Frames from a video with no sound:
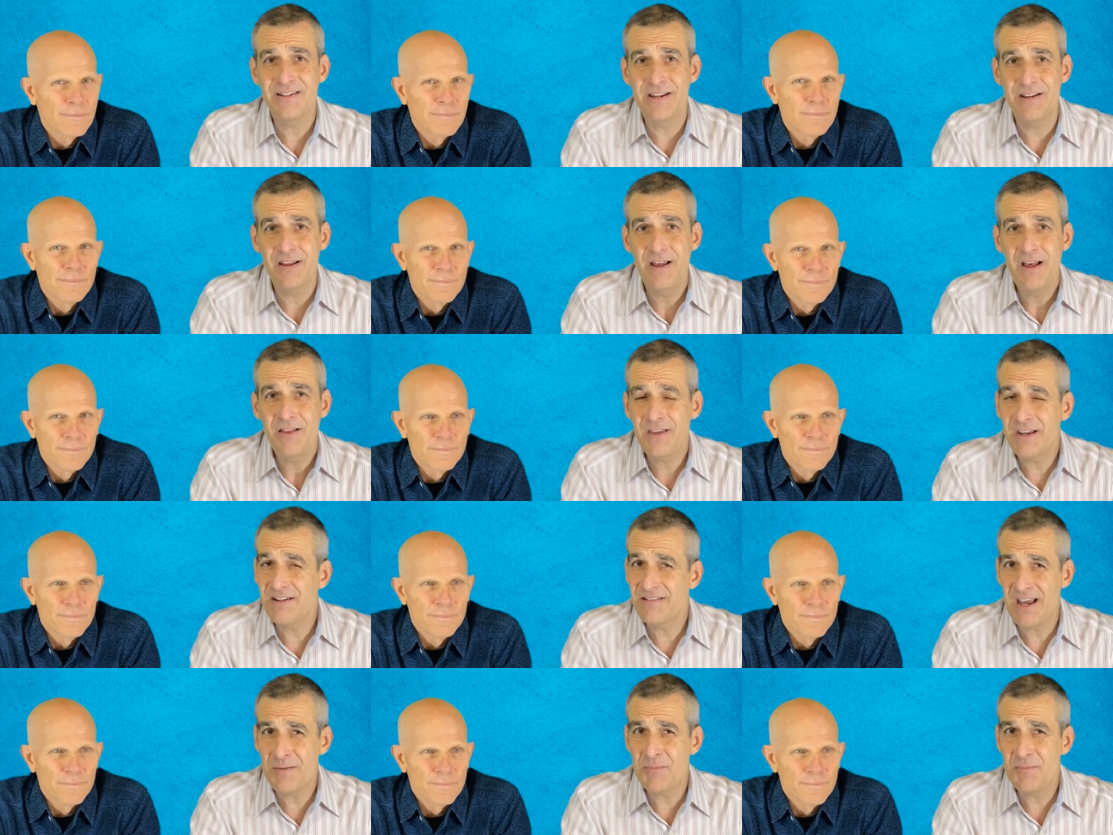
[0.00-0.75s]
Speaker 1: And the
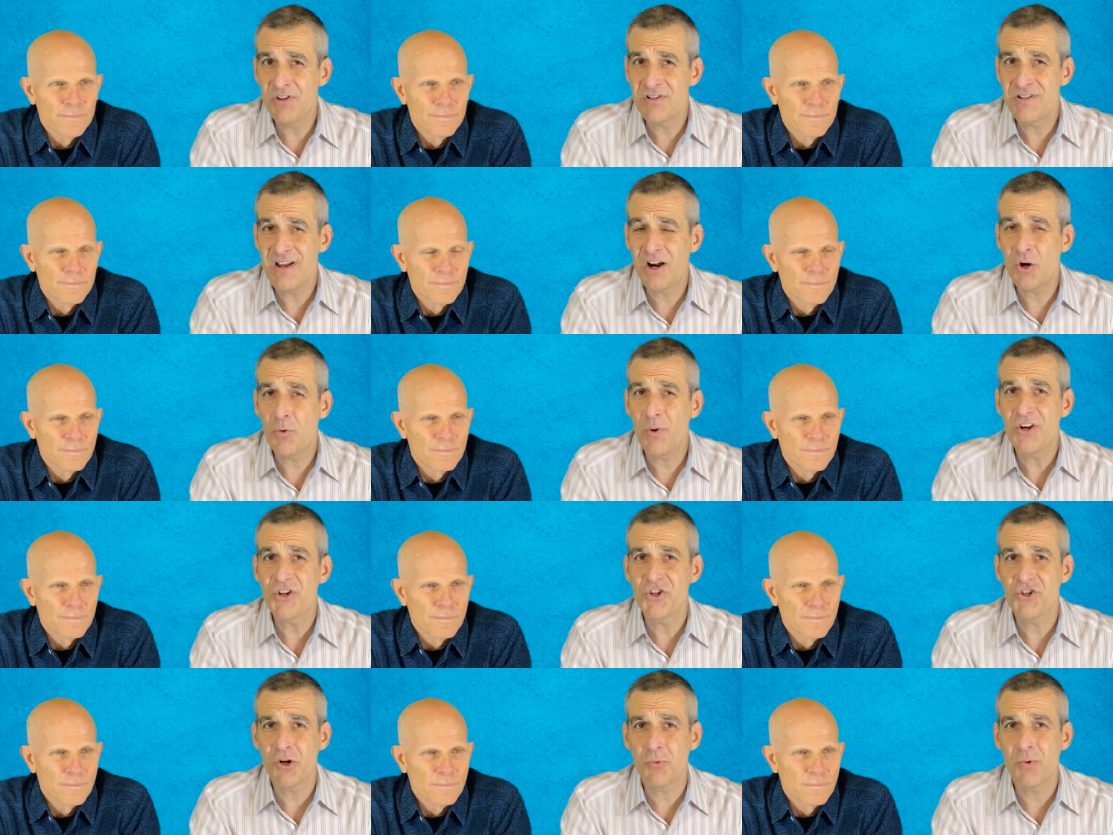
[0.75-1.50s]
examiner's not
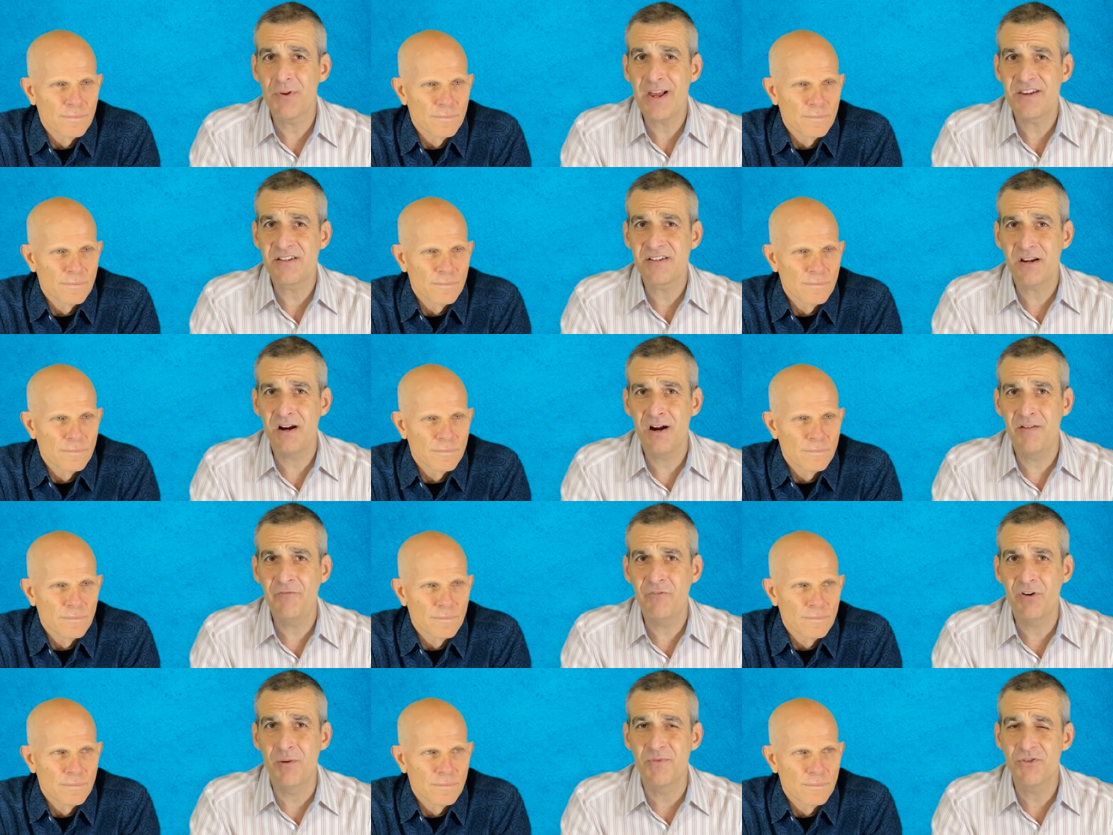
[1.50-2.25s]
quite sure where that's come
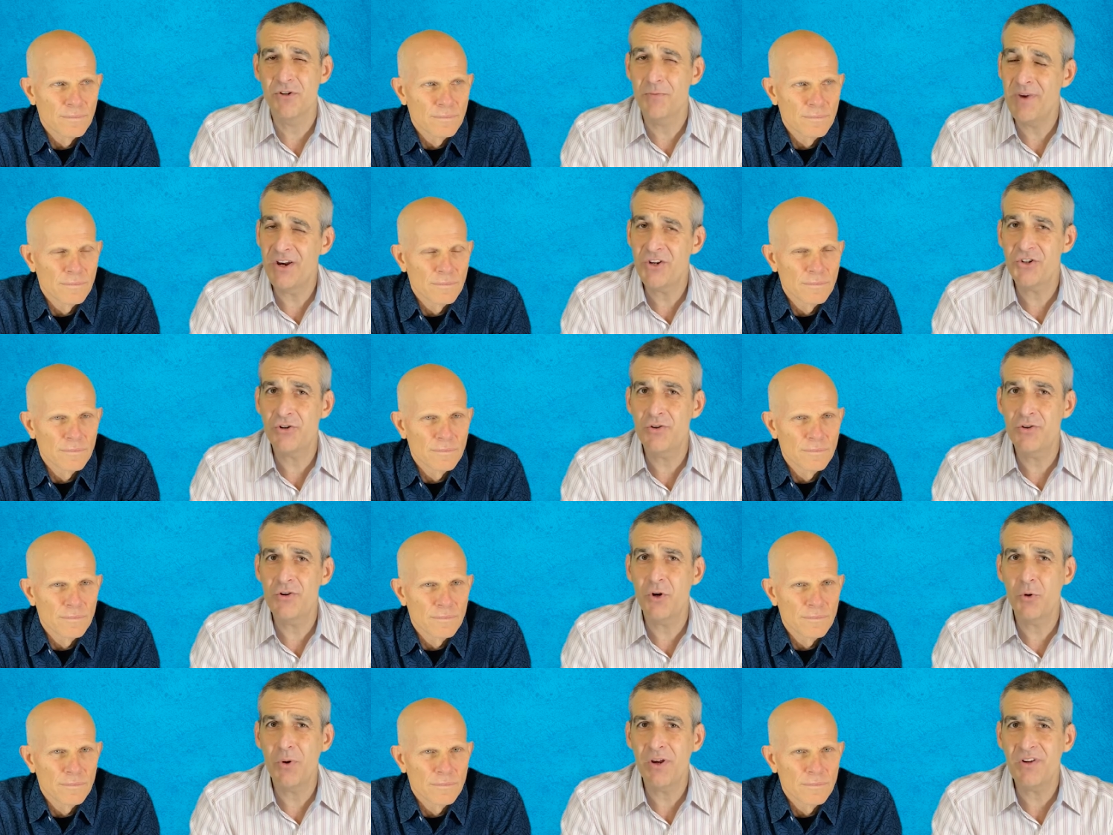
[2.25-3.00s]
from. So make sure
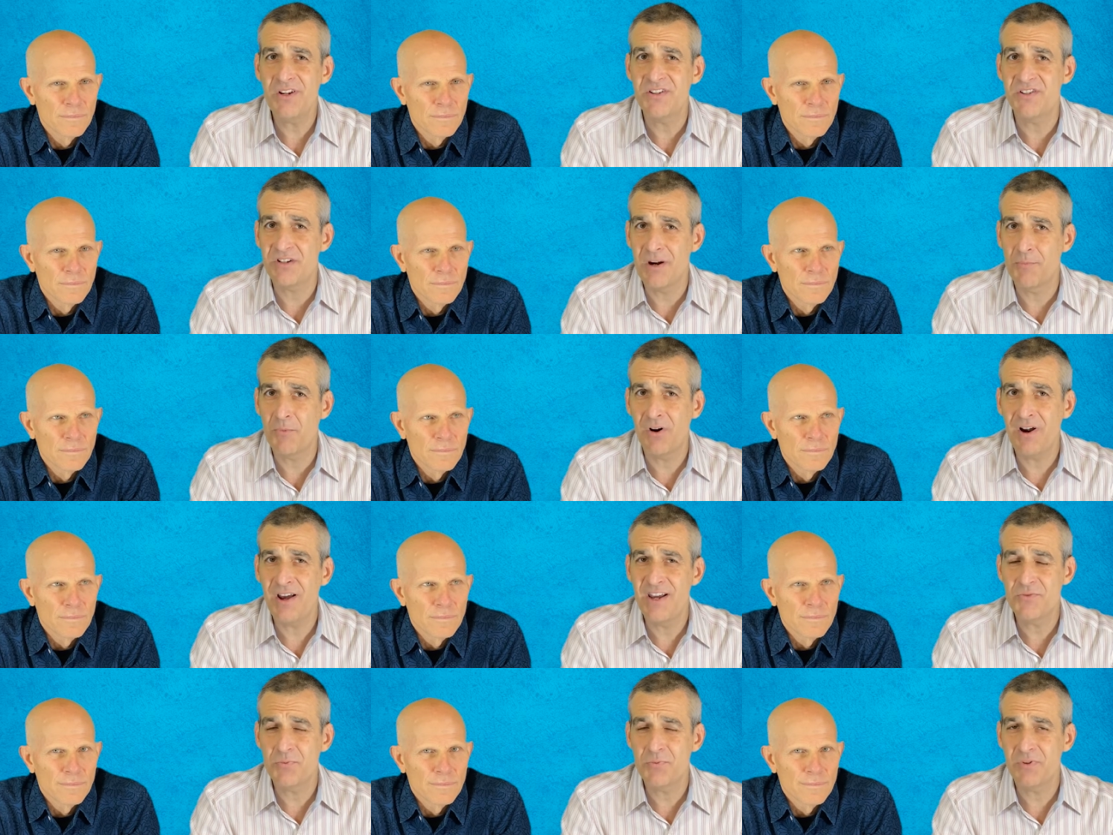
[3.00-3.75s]
you quickly
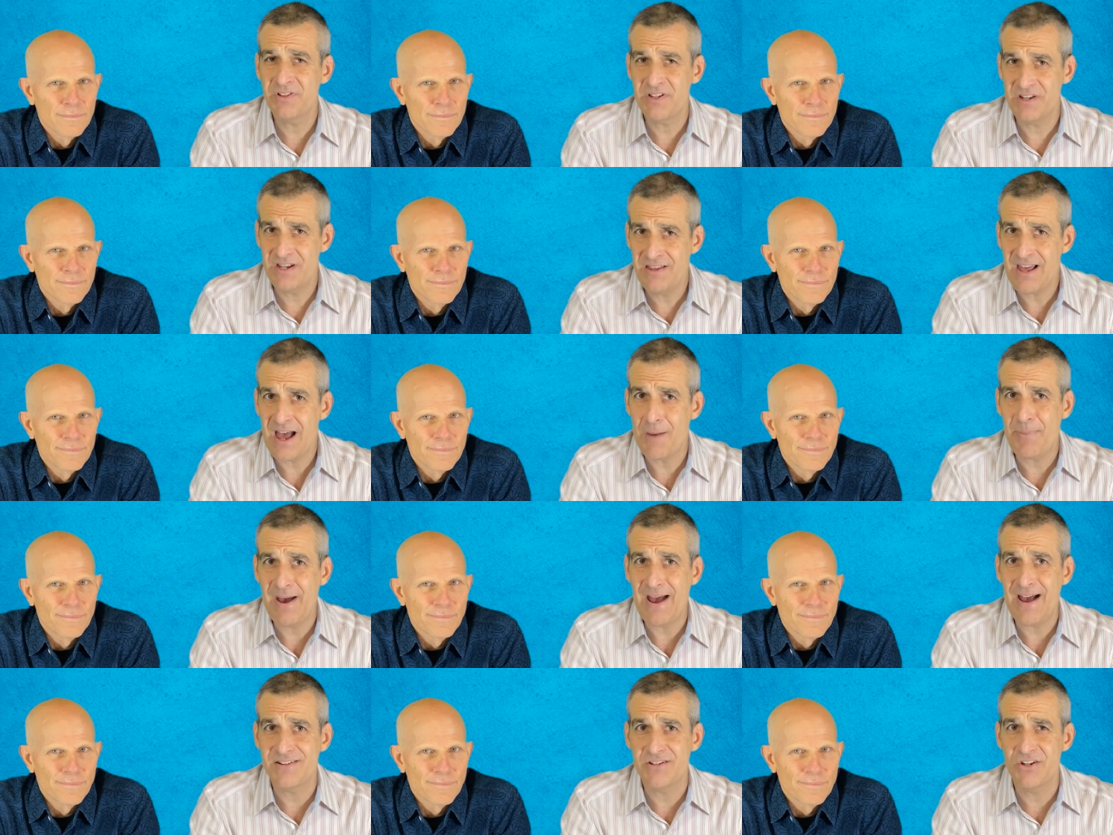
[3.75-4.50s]
summarize what's in that
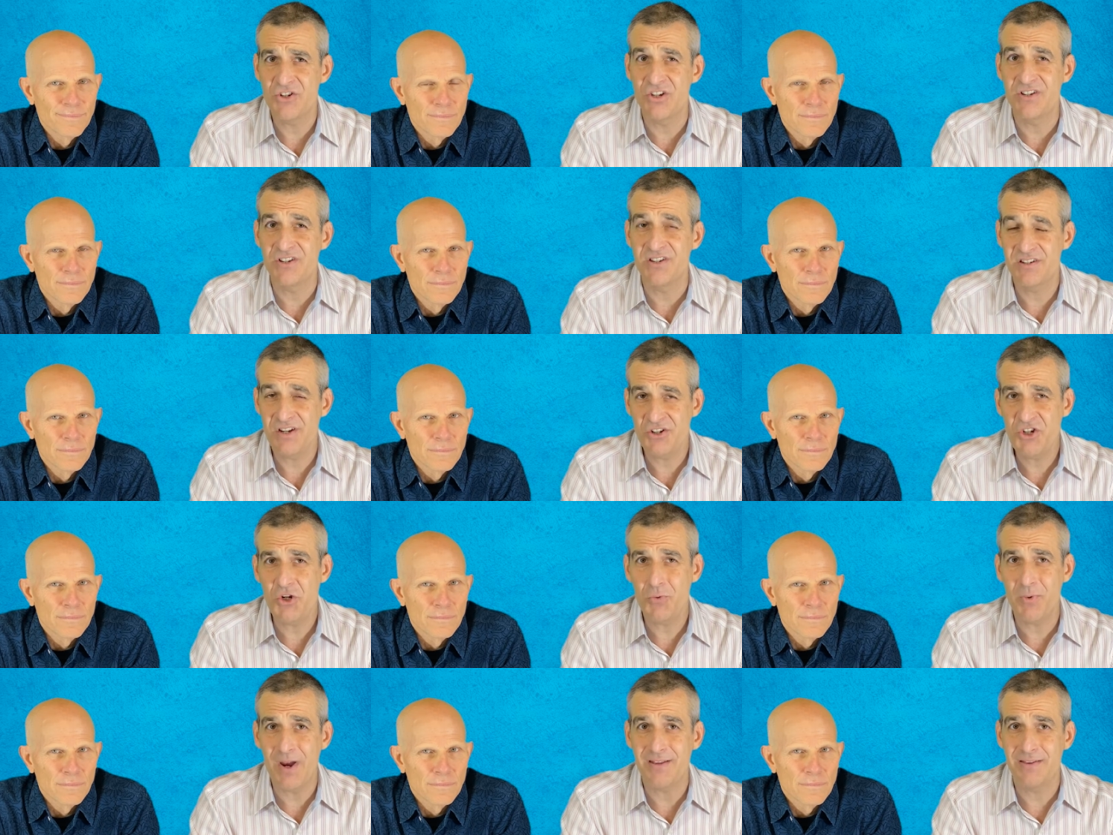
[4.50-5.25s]
passage and
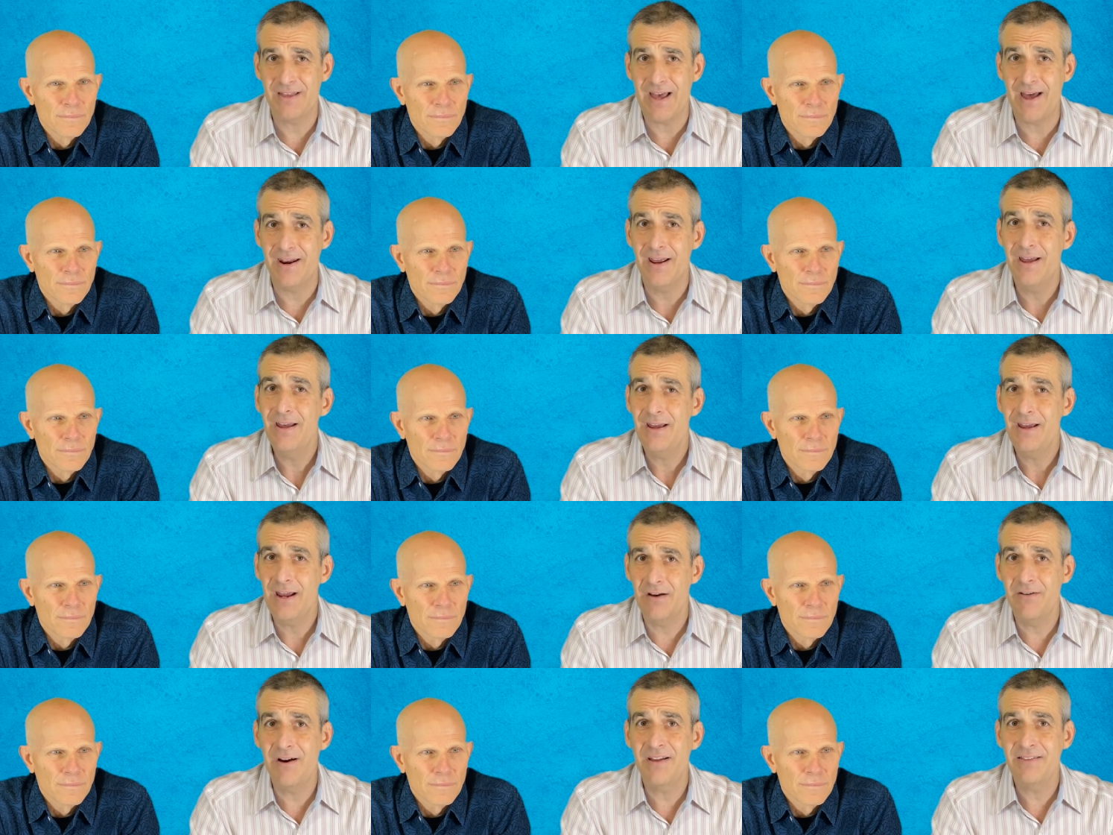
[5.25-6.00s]
situate that
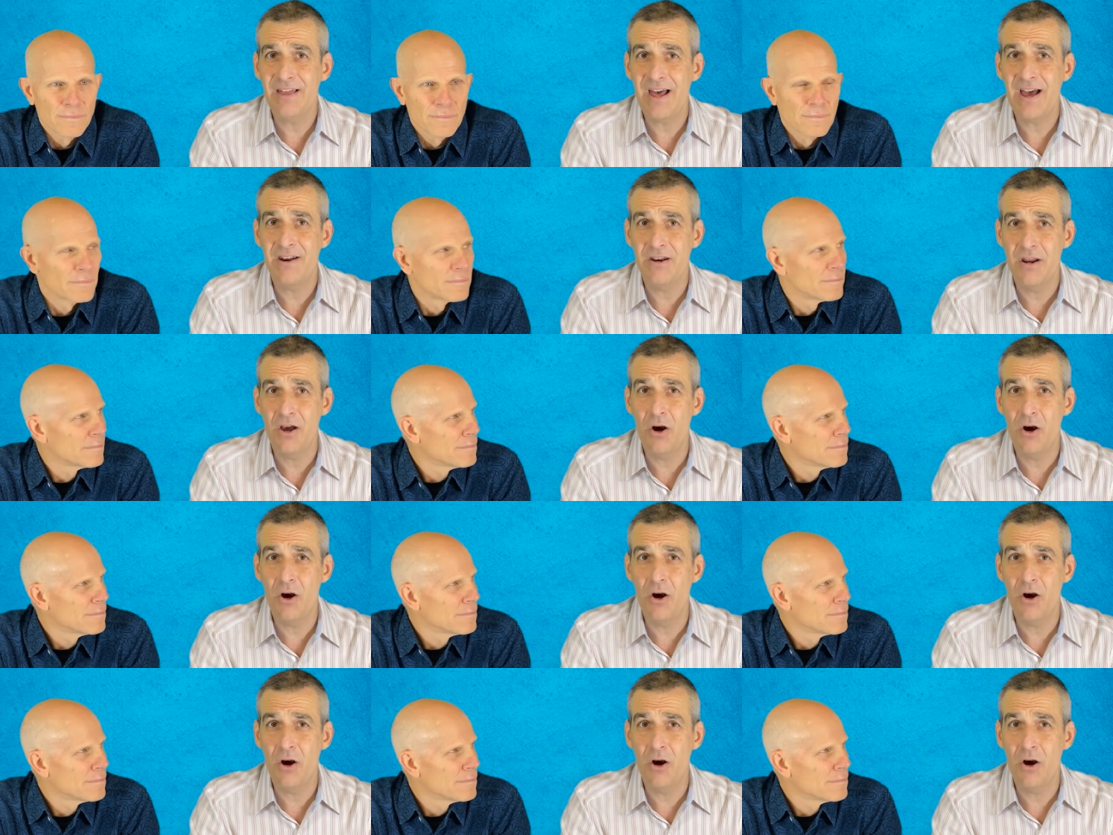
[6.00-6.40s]
and let that